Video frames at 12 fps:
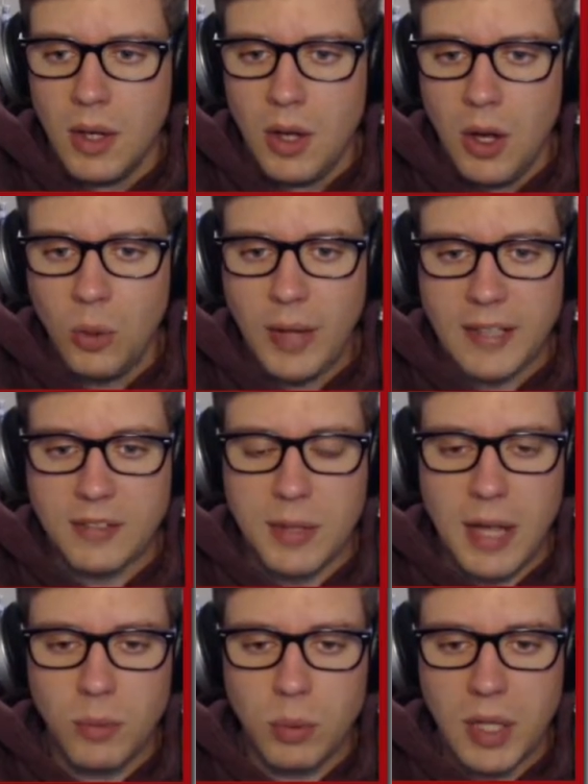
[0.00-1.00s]
Okay, so now
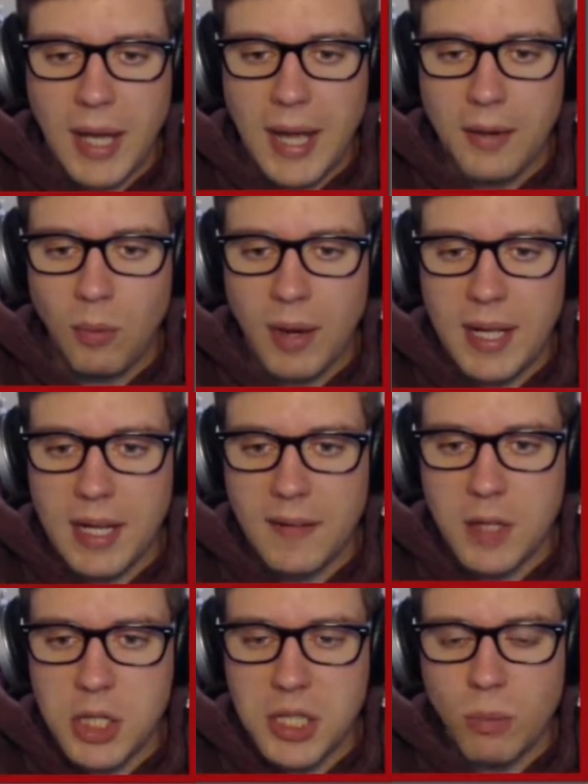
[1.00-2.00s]
that we're going to head right into the
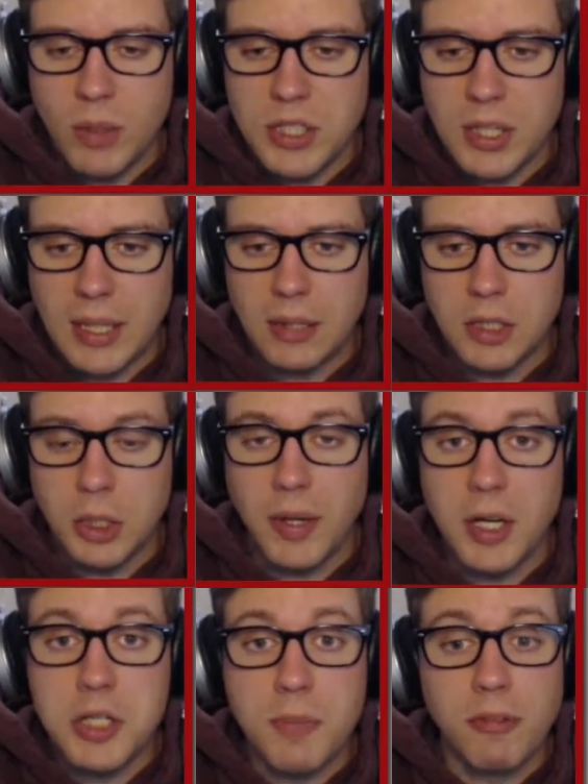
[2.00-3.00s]
gym, we took out the
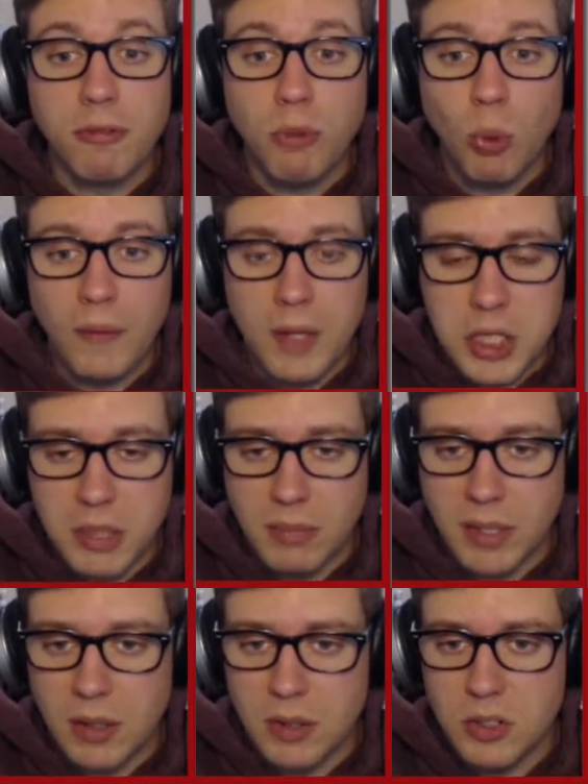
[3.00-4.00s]
trainers before the Gym
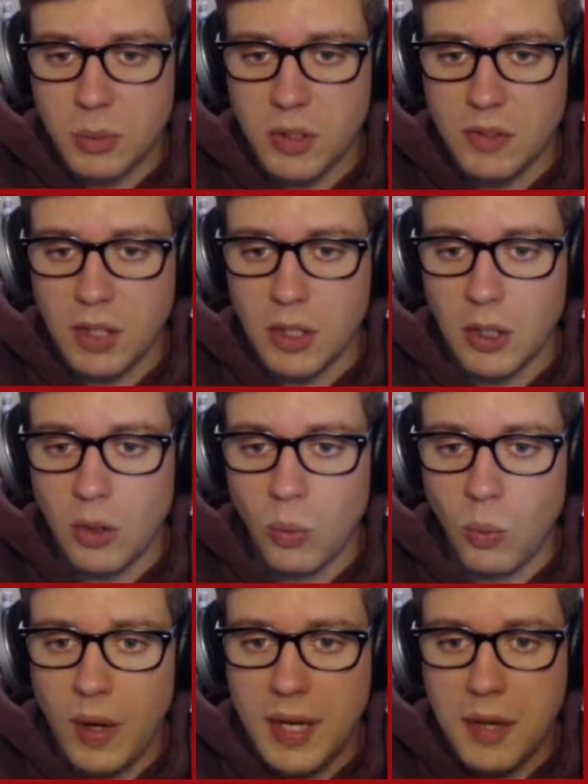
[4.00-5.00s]
Leader, so we're just going to go
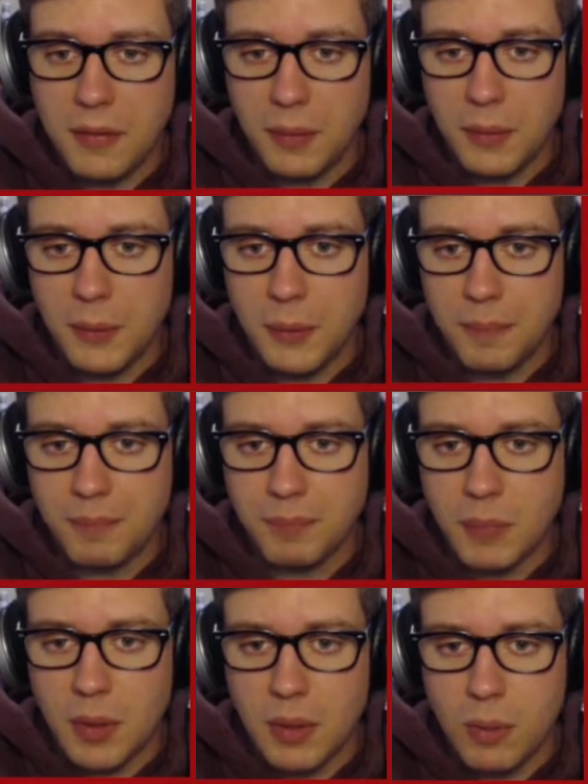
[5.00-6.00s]
right through.
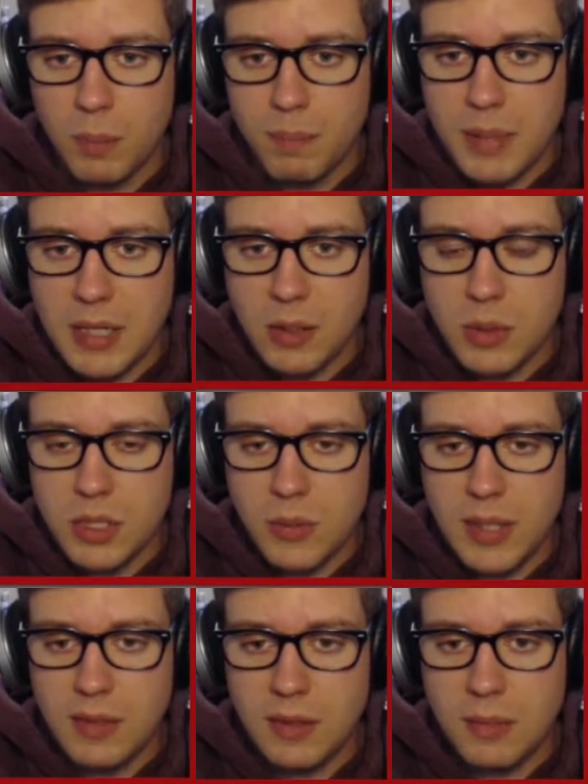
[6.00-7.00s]
Beat you too
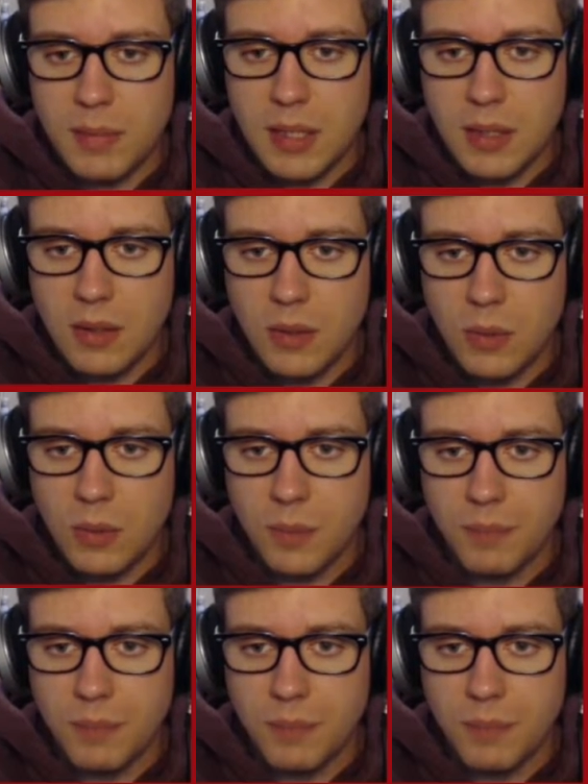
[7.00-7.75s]
easy, beat you.